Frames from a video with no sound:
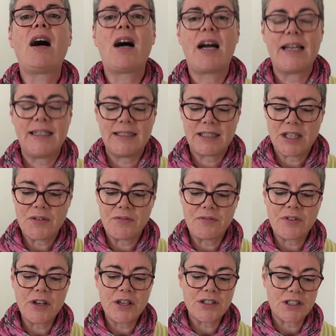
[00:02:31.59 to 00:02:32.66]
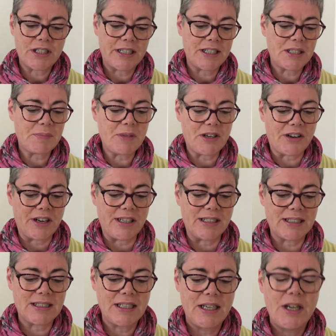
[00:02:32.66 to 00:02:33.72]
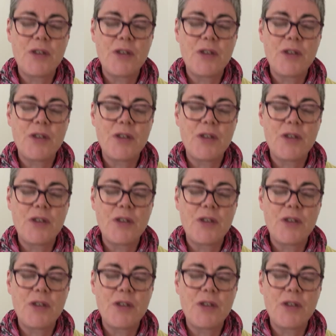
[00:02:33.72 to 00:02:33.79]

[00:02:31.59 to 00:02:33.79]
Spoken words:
eyes conversion experience